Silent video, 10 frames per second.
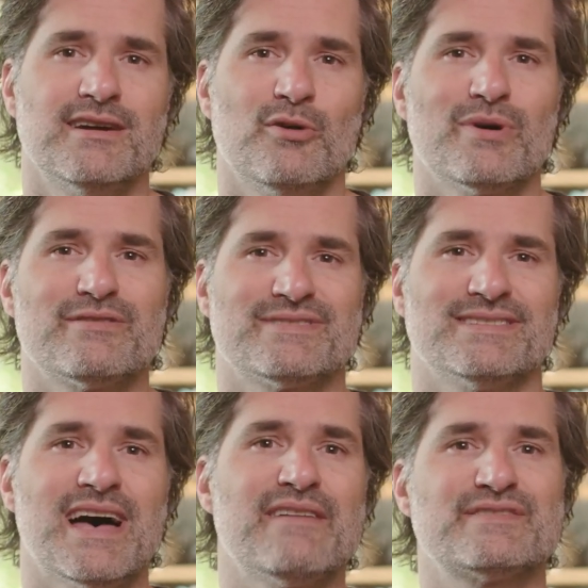Whether it's a
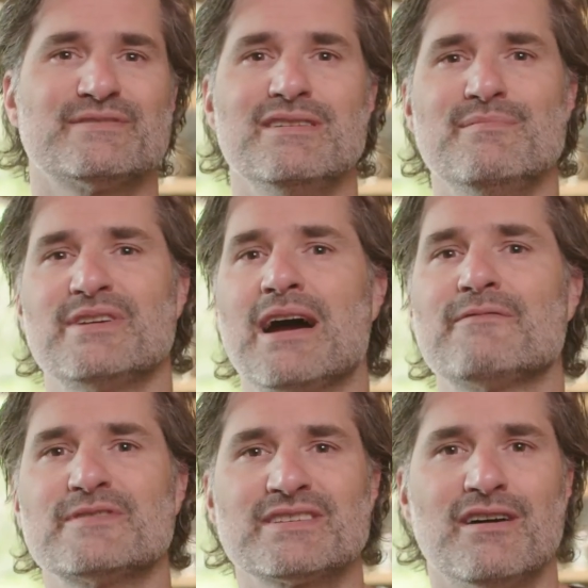live stream,
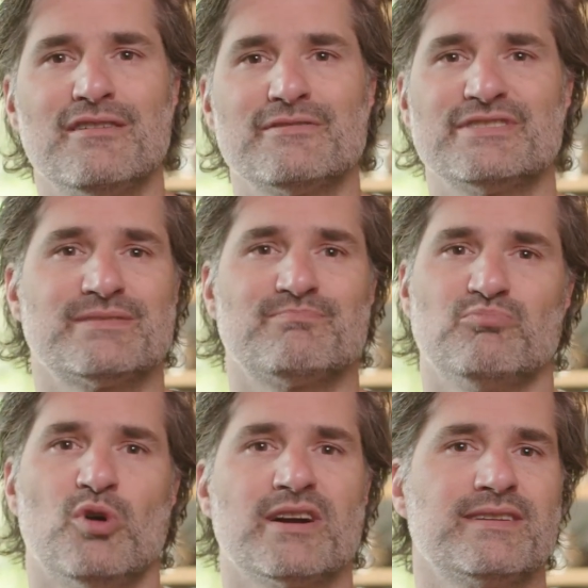conference call, or just
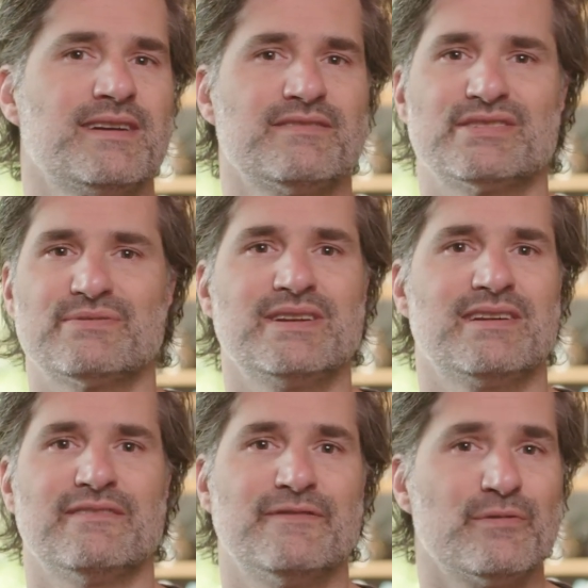walking down the street
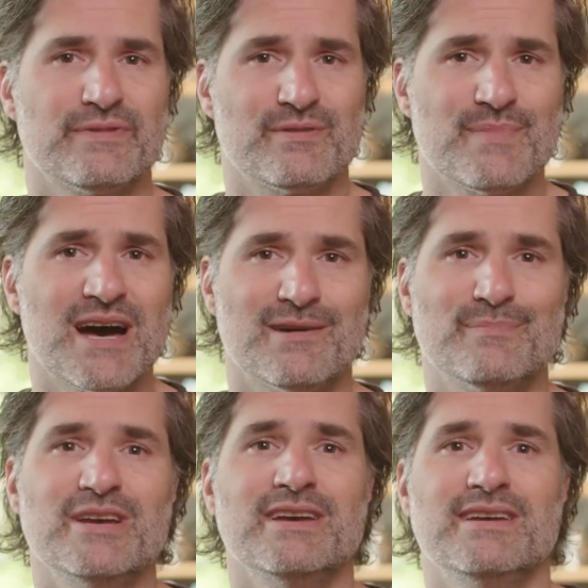on the phone with your mom,